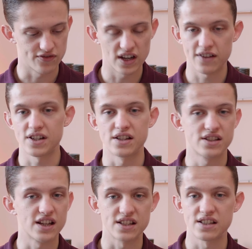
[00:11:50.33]
The left hand
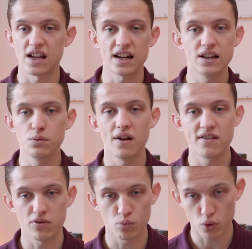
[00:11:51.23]
stays exactly where
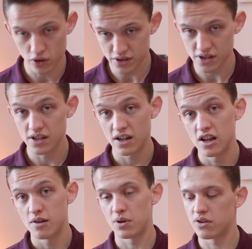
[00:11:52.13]
it was,
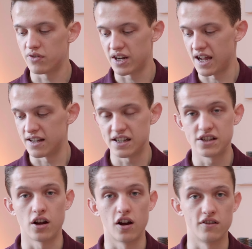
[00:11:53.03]
but the right hand
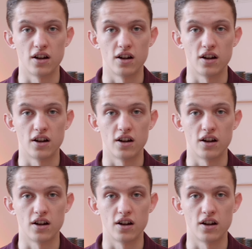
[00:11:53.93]
is higher